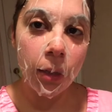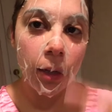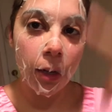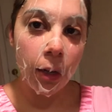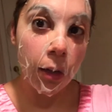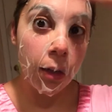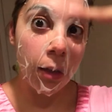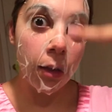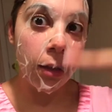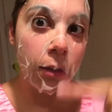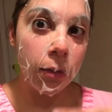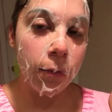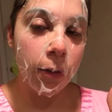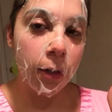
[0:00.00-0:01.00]
like
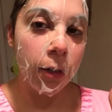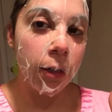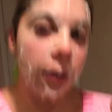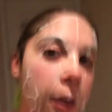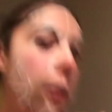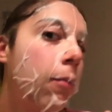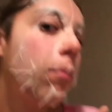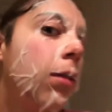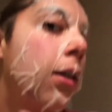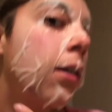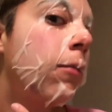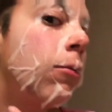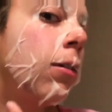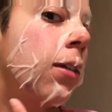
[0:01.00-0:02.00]
this far down, but
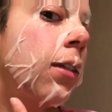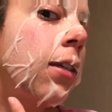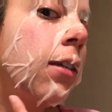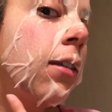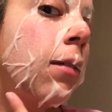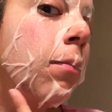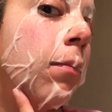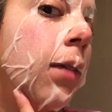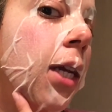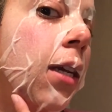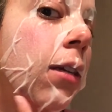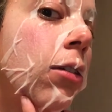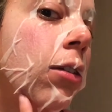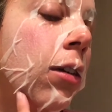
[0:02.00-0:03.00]
I wanted to
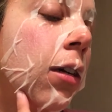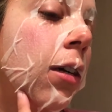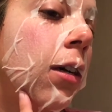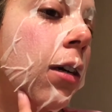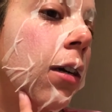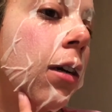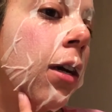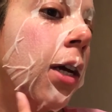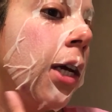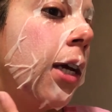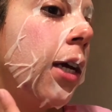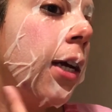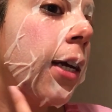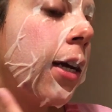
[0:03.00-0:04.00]
make sure
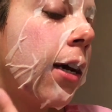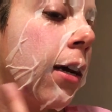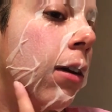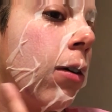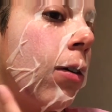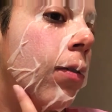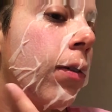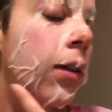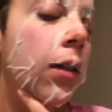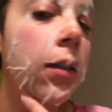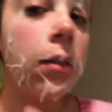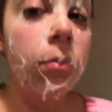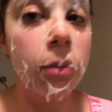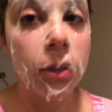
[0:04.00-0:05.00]
it got over
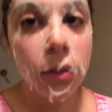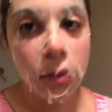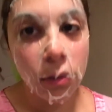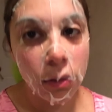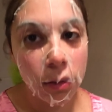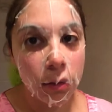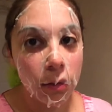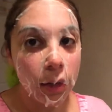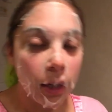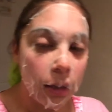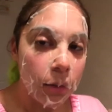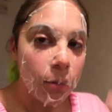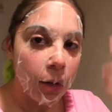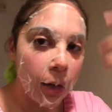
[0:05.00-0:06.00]
this bruise. So
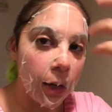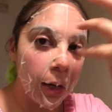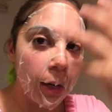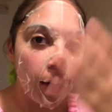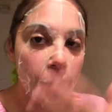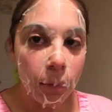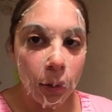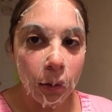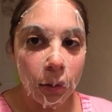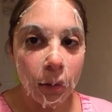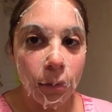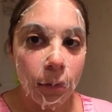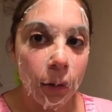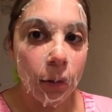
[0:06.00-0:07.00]
that's why I pulled
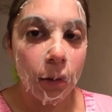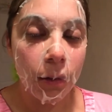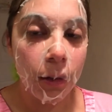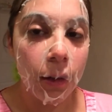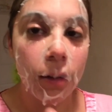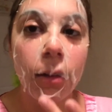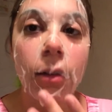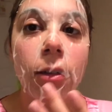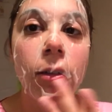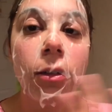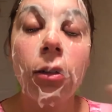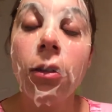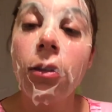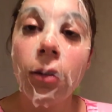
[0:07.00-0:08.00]
it further down than it
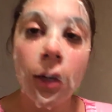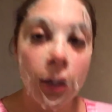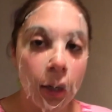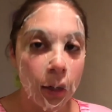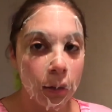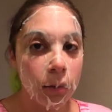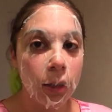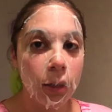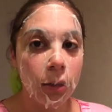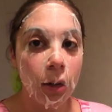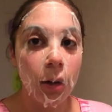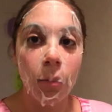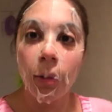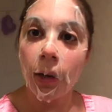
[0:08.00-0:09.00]
should, so I can't really
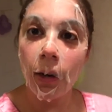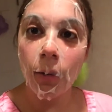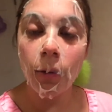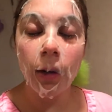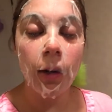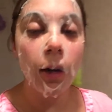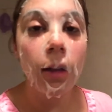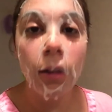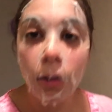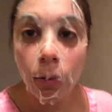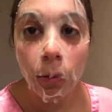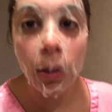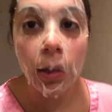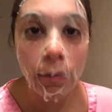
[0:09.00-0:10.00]
talk. But anyway, I look
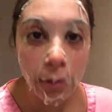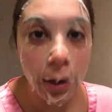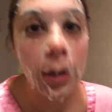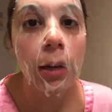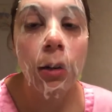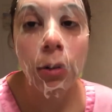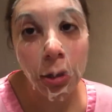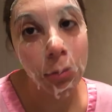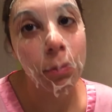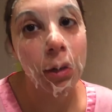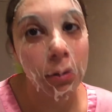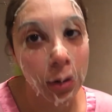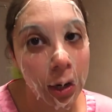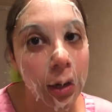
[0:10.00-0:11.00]
really fucking creepy
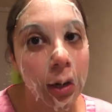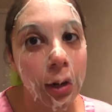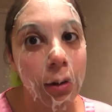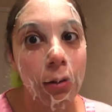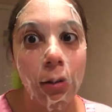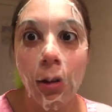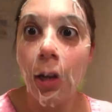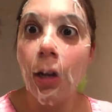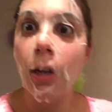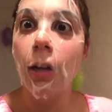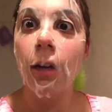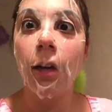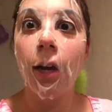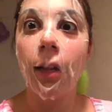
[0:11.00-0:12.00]
right now.
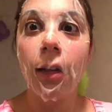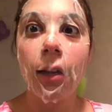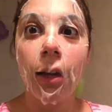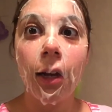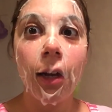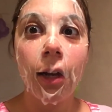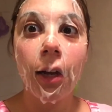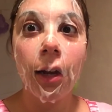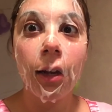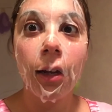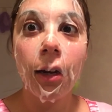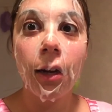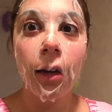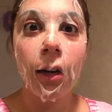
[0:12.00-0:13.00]
I look like a
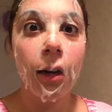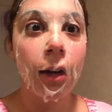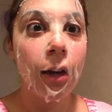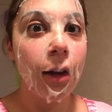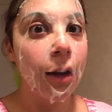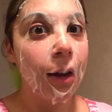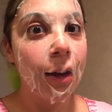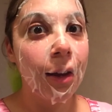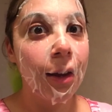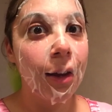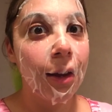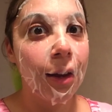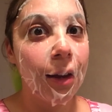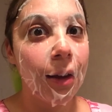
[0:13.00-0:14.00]
killer.
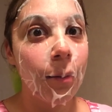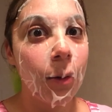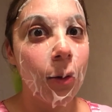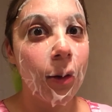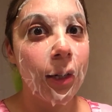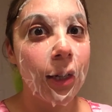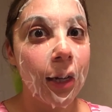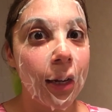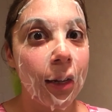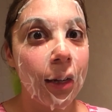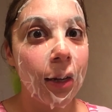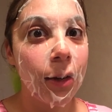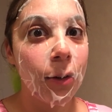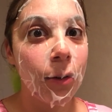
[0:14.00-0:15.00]
I'm going to kill
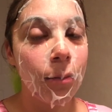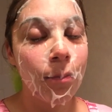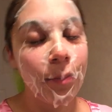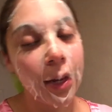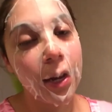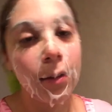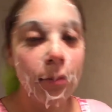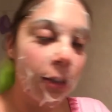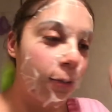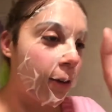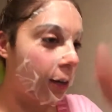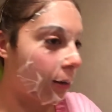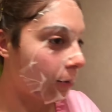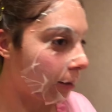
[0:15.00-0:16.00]
you. No, I'm just
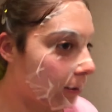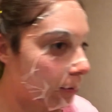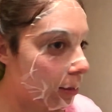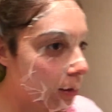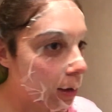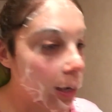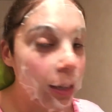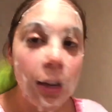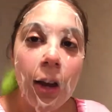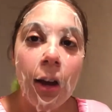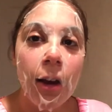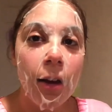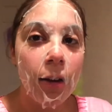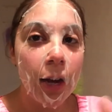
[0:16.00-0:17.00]
fucking around with you guys.
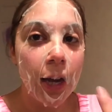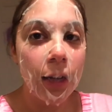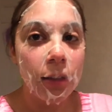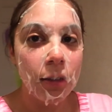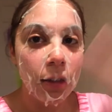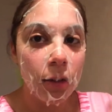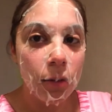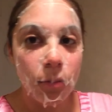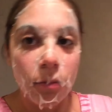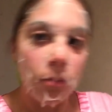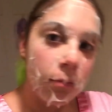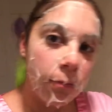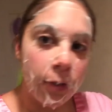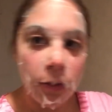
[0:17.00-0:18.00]
Okay, so
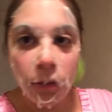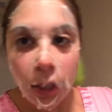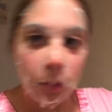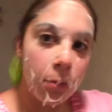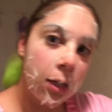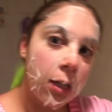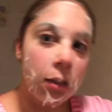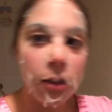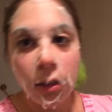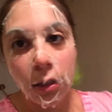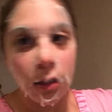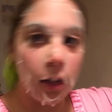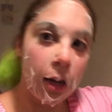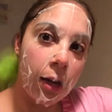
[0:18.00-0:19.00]
15
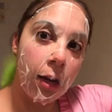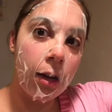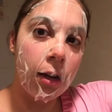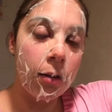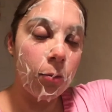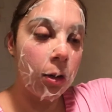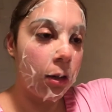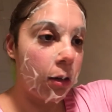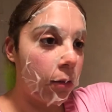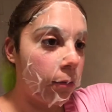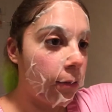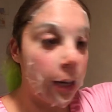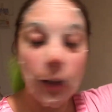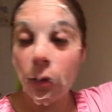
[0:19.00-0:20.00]
minutes, and we're gonna
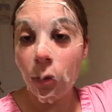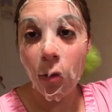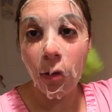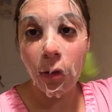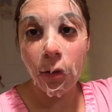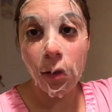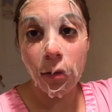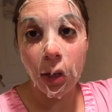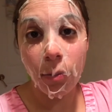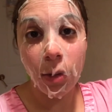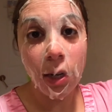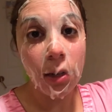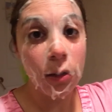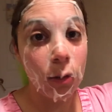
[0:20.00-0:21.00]
fast forward 15
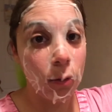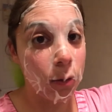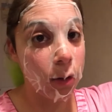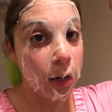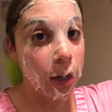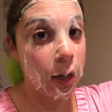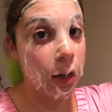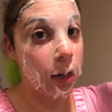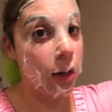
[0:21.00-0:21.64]
minutes right